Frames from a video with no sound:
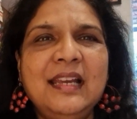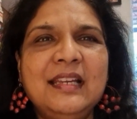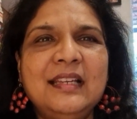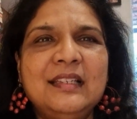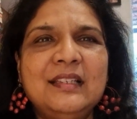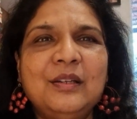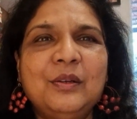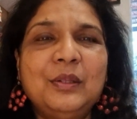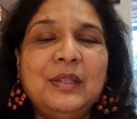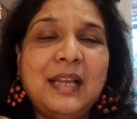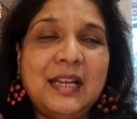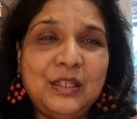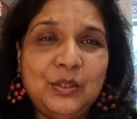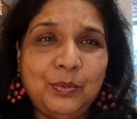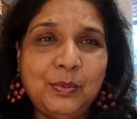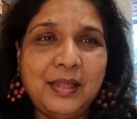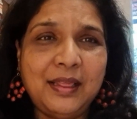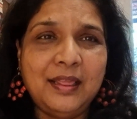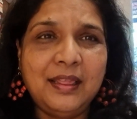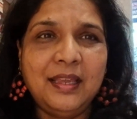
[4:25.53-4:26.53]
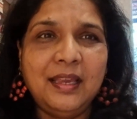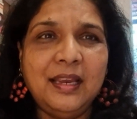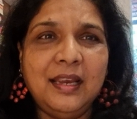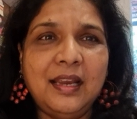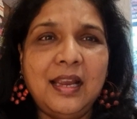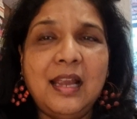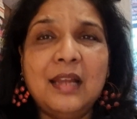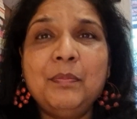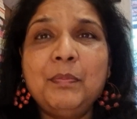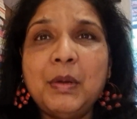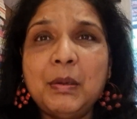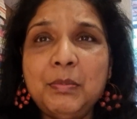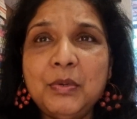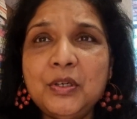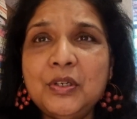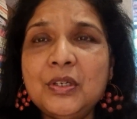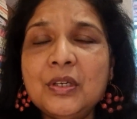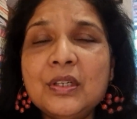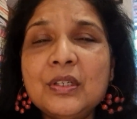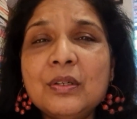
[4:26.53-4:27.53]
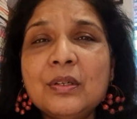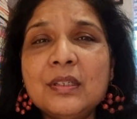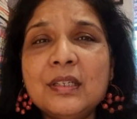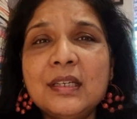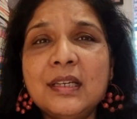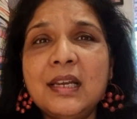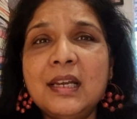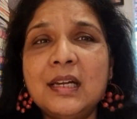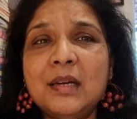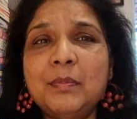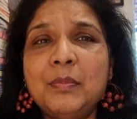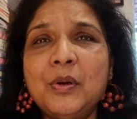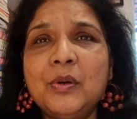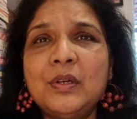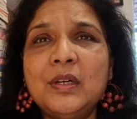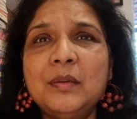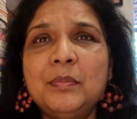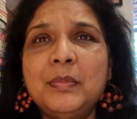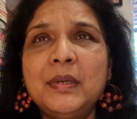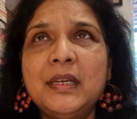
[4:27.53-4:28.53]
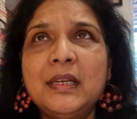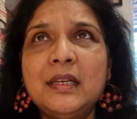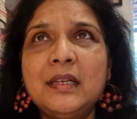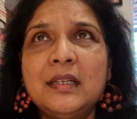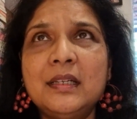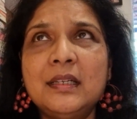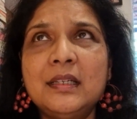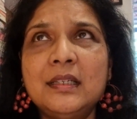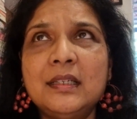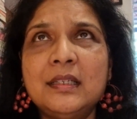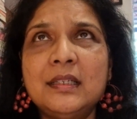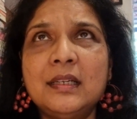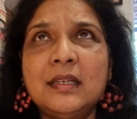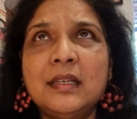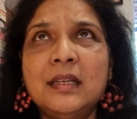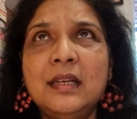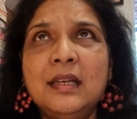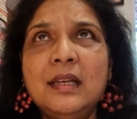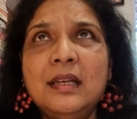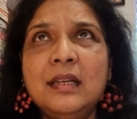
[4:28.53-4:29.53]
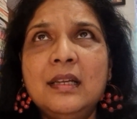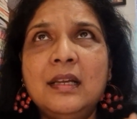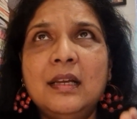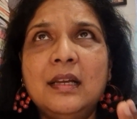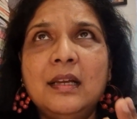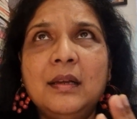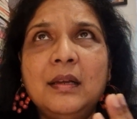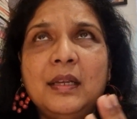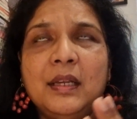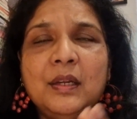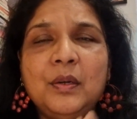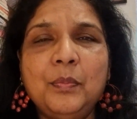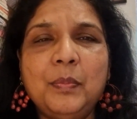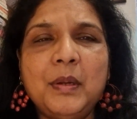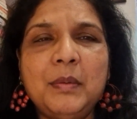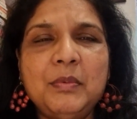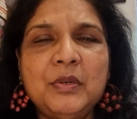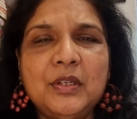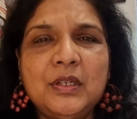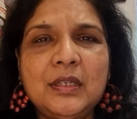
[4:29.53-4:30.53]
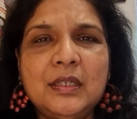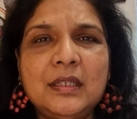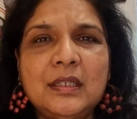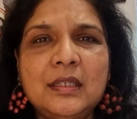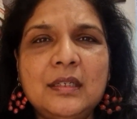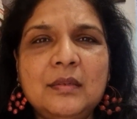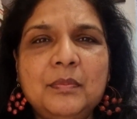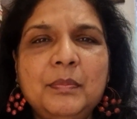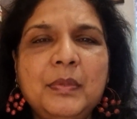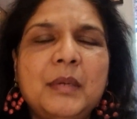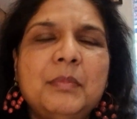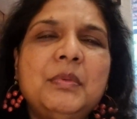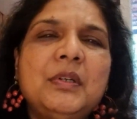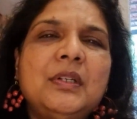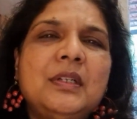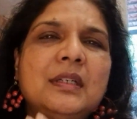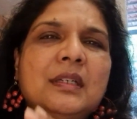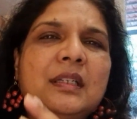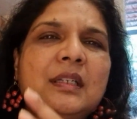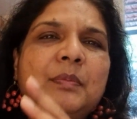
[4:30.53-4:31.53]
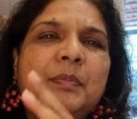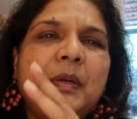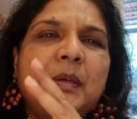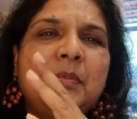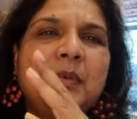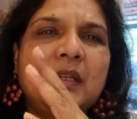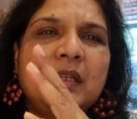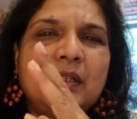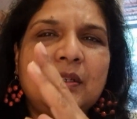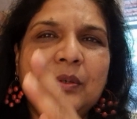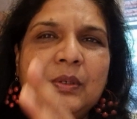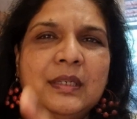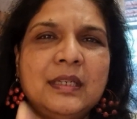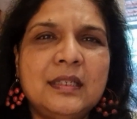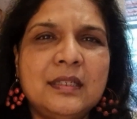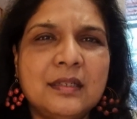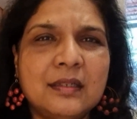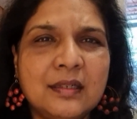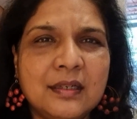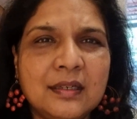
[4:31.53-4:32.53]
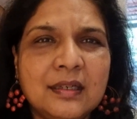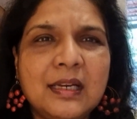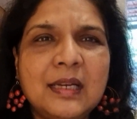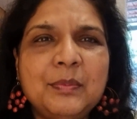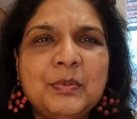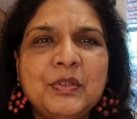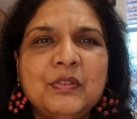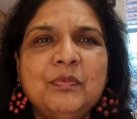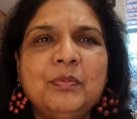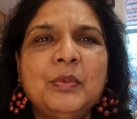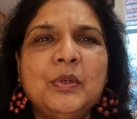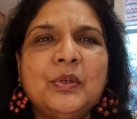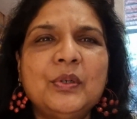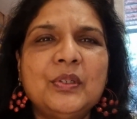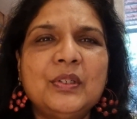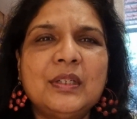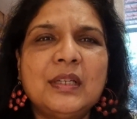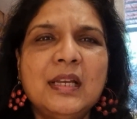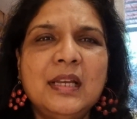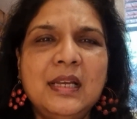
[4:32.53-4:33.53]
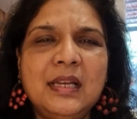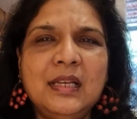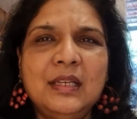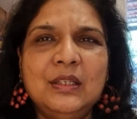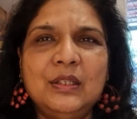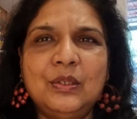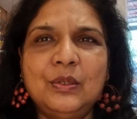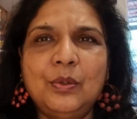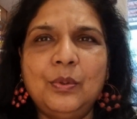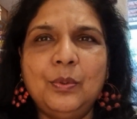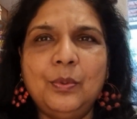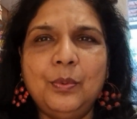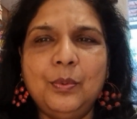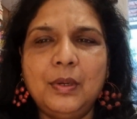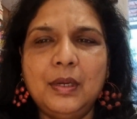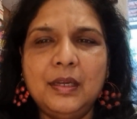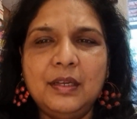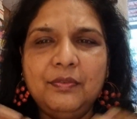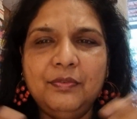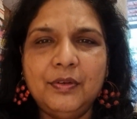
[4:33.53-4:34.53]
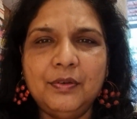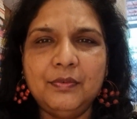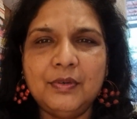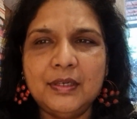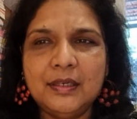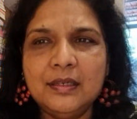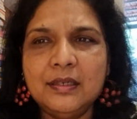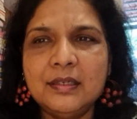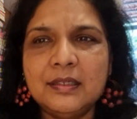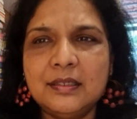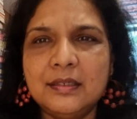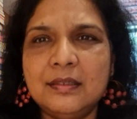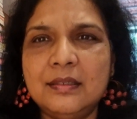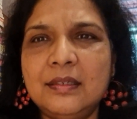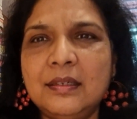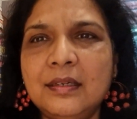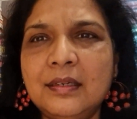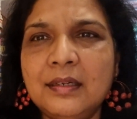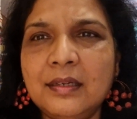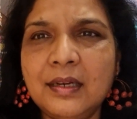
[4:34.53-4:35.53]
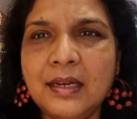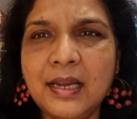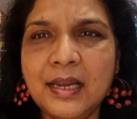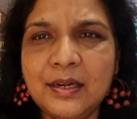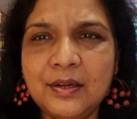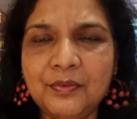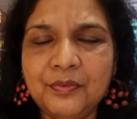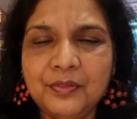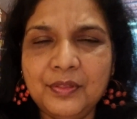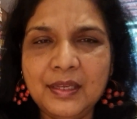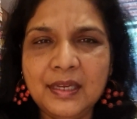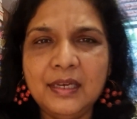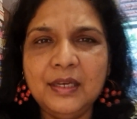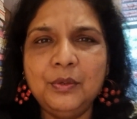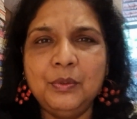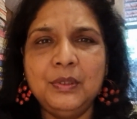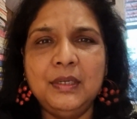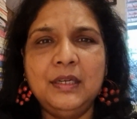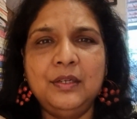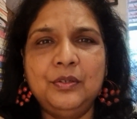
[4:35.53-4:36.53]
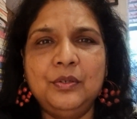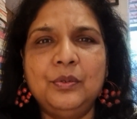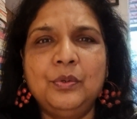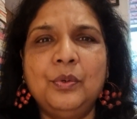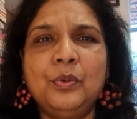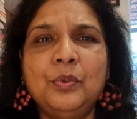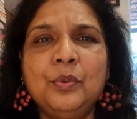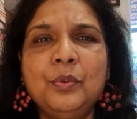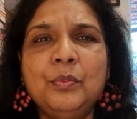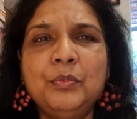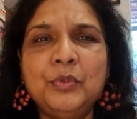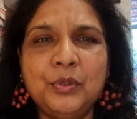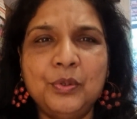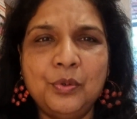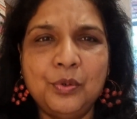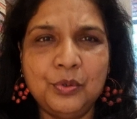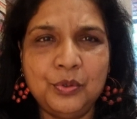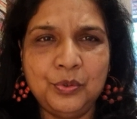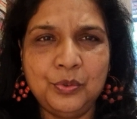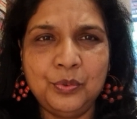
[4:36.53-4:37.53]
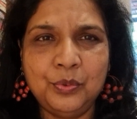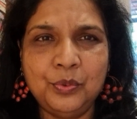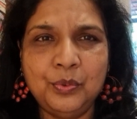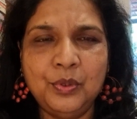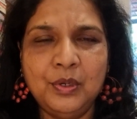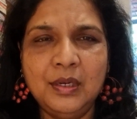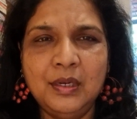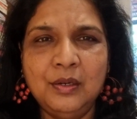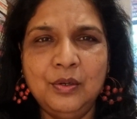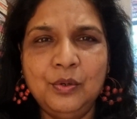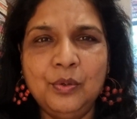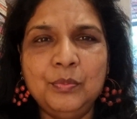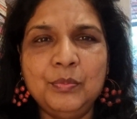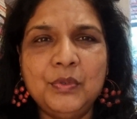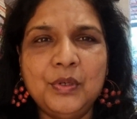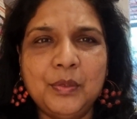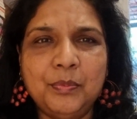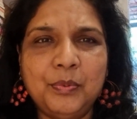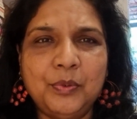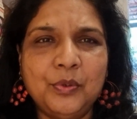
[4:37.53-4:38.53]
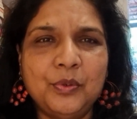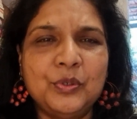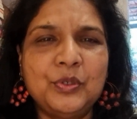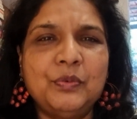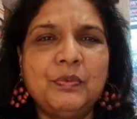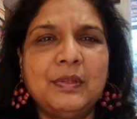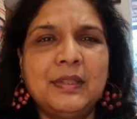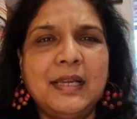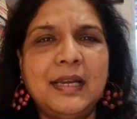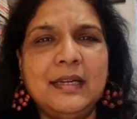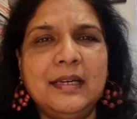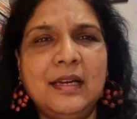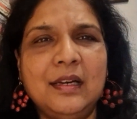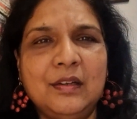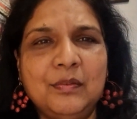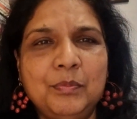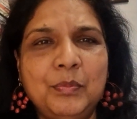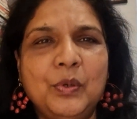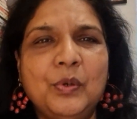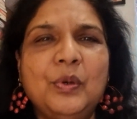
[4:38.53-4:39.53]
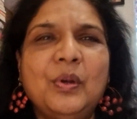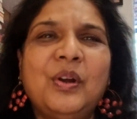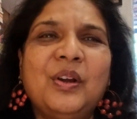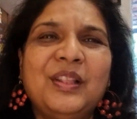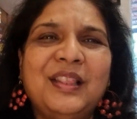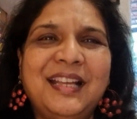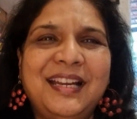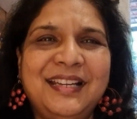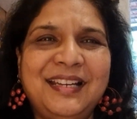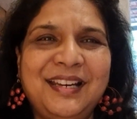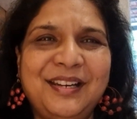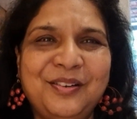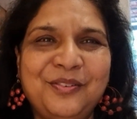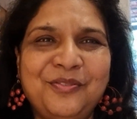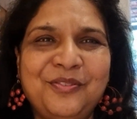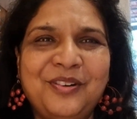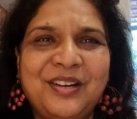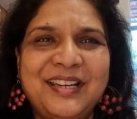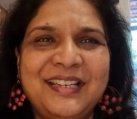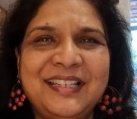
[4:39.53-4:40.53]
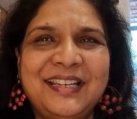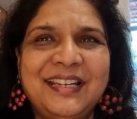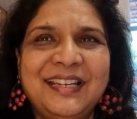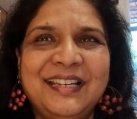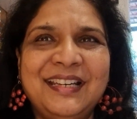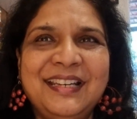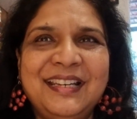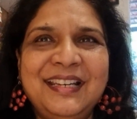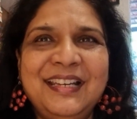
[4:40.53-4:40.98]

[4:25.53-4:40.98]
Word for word: So that's one thing. And publishers also care about it because, uh, uh, you know, publish certain publishers publish only certain types of books. So if you've written a certain kind of thing, you need to know whom to go to, whom to approach for that kind of book or that kind of writing.